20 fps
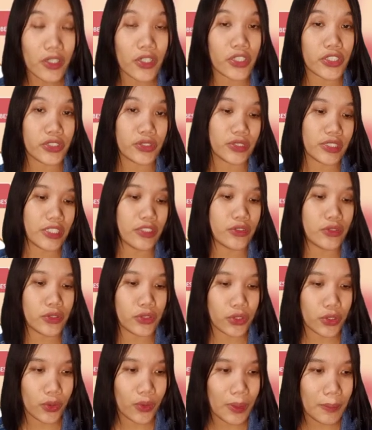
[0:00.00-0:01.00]
or you need to
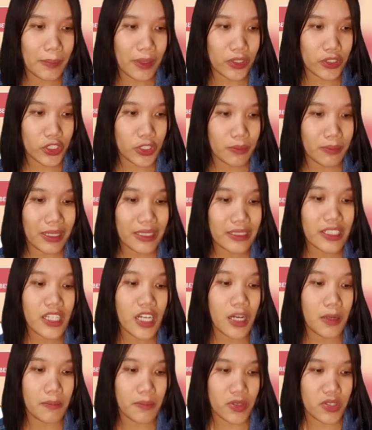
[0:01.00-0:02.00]
know about your body
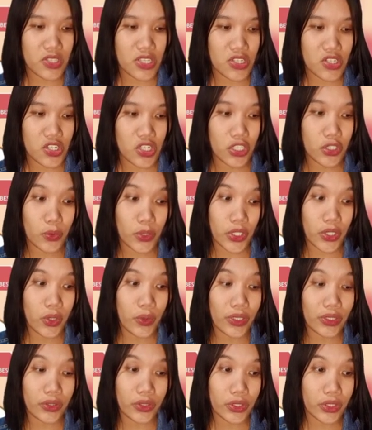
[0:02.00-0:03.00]
composition, we're
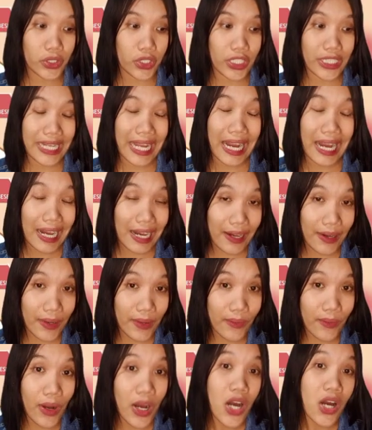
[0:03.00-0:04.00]
going to learn
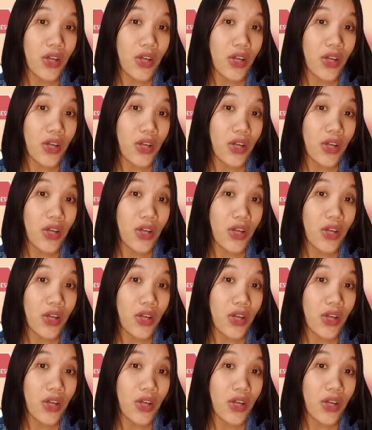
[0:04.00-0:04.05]
how